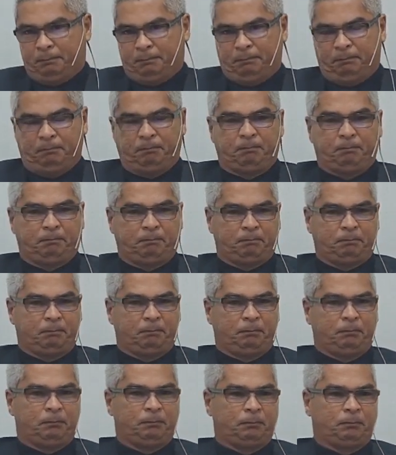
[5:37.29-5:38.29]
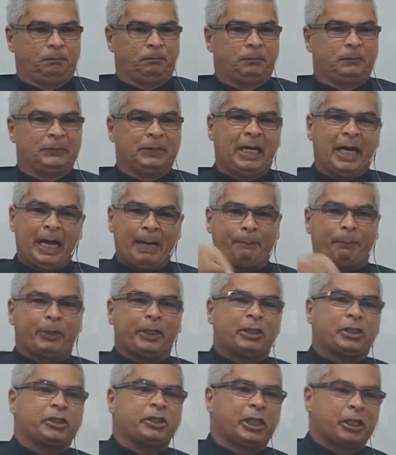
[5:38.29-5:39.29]
And the adulterous
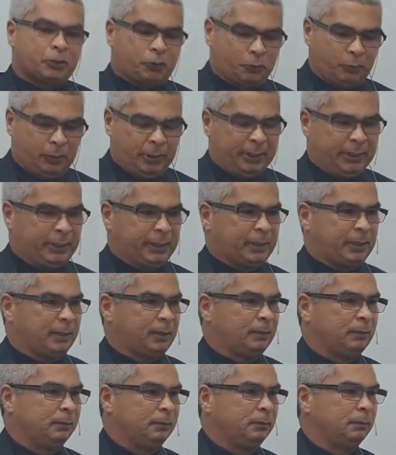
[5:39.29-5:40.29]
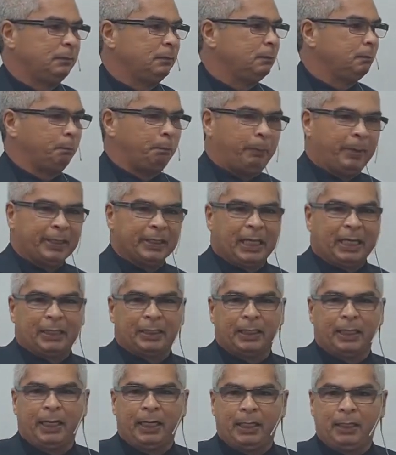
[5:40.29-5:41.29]
woman in the time of Jesus,
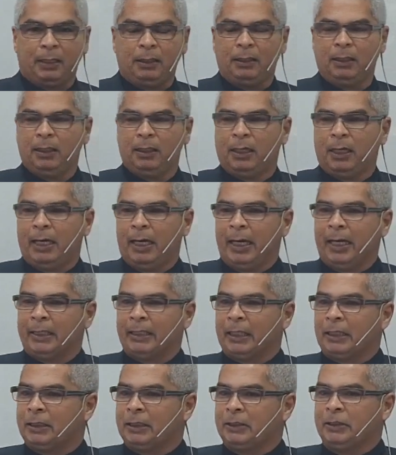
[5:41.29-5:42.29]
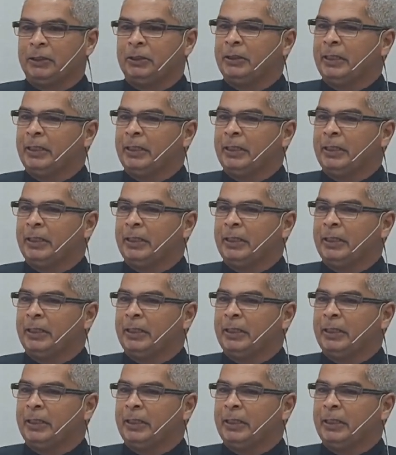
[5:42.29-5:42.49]
according to the law,